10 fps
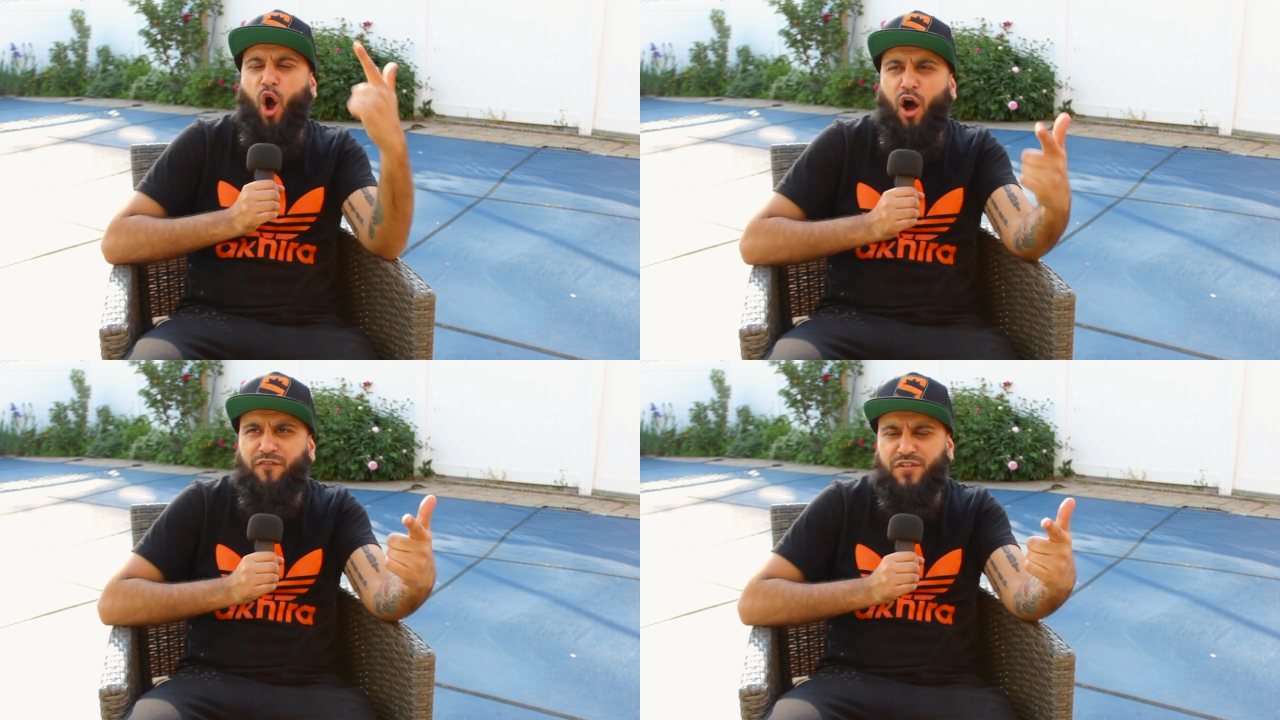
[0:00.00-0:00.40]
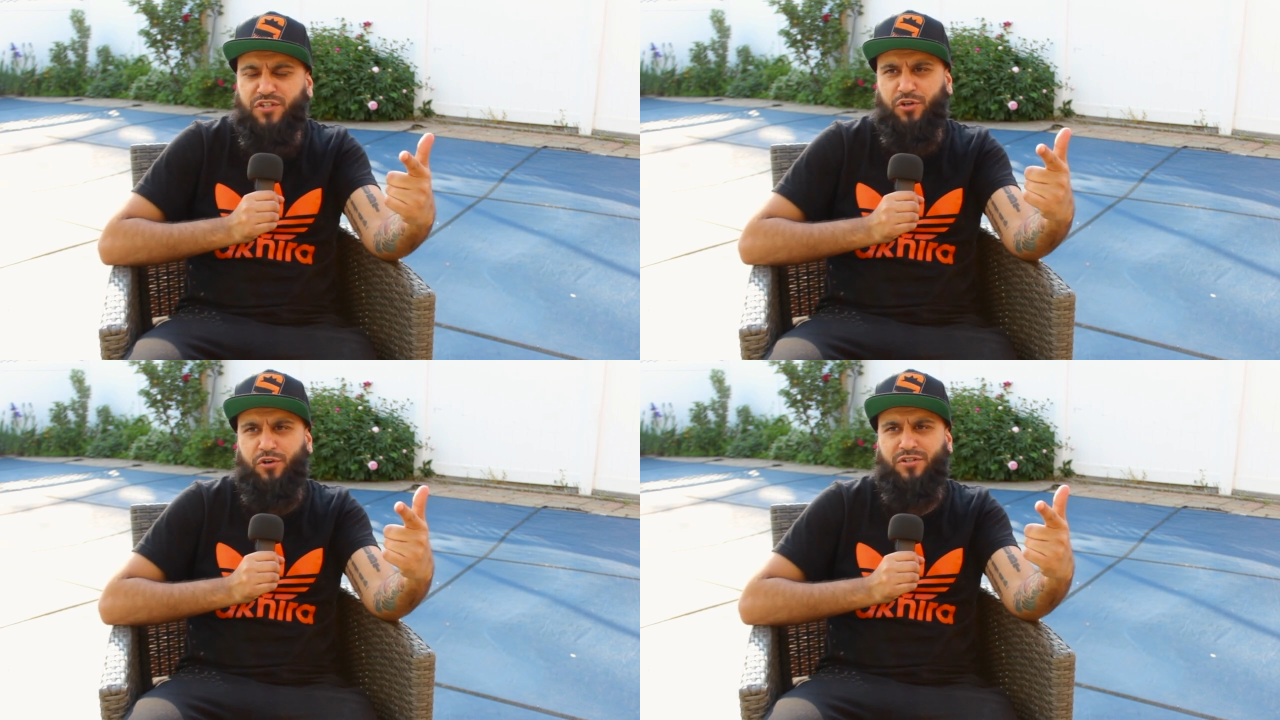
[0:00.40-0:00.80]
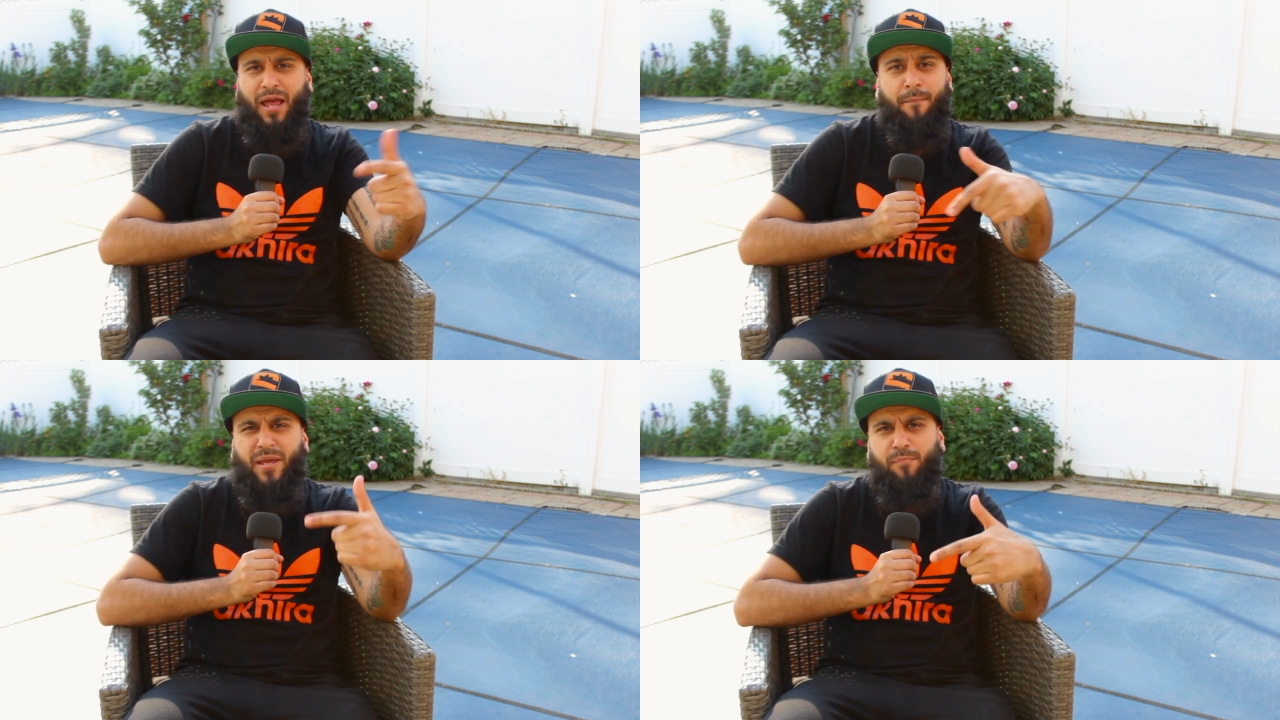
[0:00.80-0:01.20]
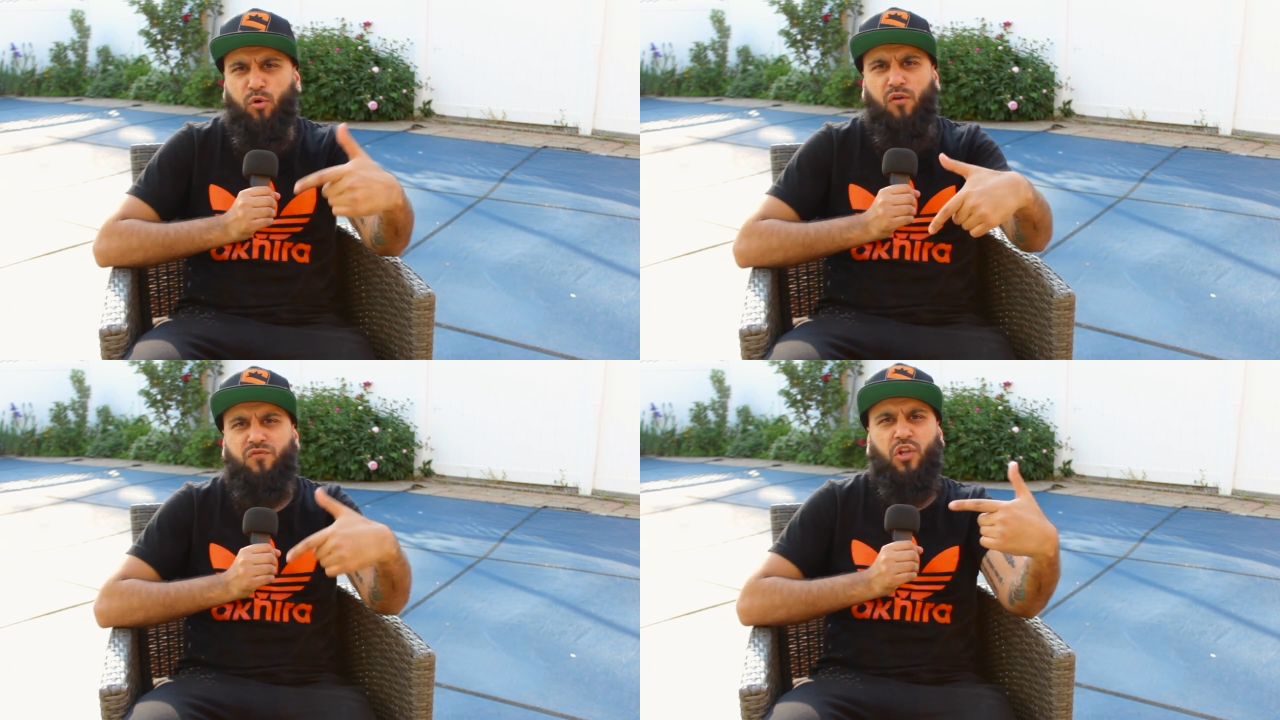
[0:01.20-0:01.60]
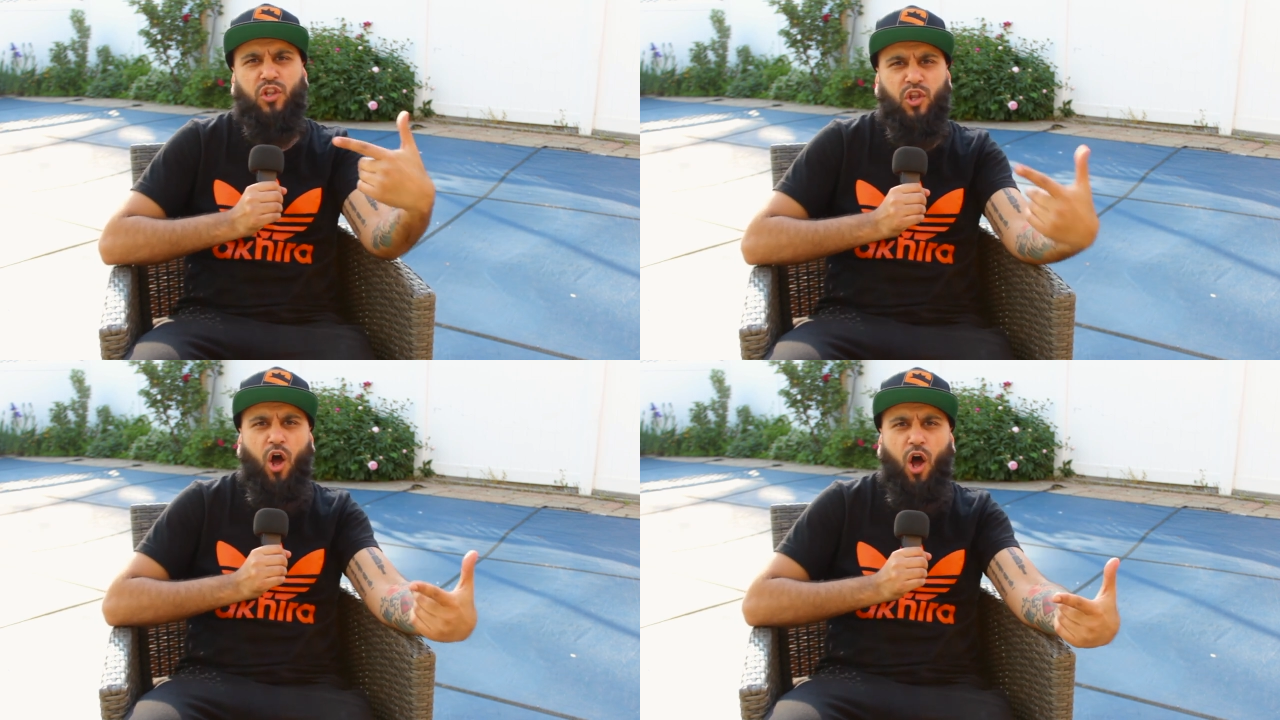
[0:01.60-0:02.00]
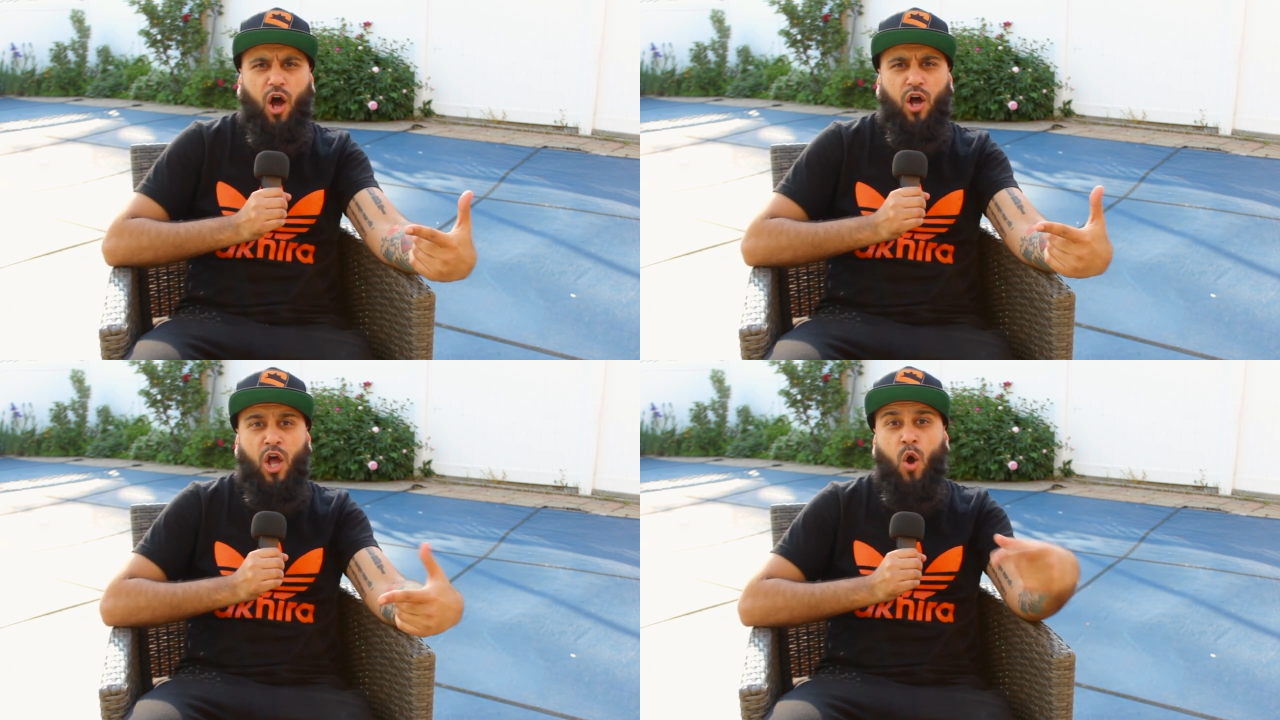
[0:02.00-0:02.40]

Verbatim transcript: officers and people of the law